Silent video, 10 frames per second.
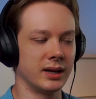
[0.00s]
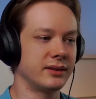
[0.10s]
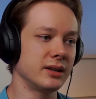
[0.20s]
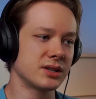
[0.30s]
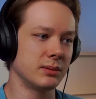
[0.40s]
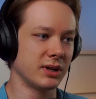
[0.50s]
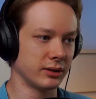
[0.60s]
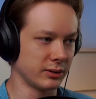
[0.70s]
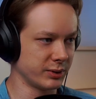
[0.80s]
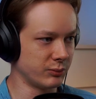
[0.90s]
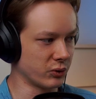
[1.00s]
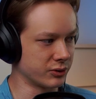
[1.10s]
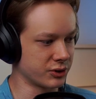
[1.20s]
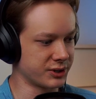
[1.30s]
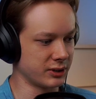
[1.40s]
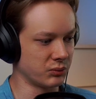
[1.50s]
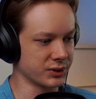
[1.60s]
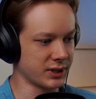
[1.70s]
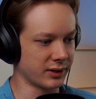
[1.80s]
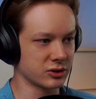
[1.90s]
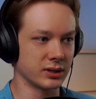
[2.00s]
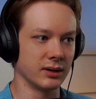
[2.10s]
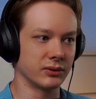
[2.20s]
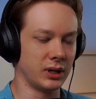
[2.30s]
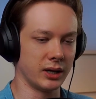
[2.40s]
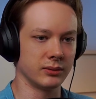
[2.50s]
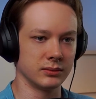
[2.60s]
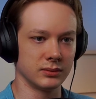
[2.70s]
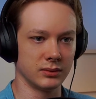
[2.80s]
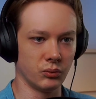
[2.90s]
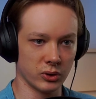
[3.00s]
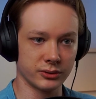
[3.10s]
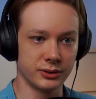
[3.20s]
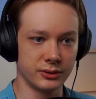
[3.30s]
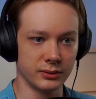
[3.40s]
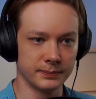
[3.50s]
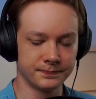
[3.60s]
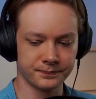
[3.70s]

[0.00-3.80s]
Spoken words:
I think it's going to be a little bit more interesting once I actually have client work to do.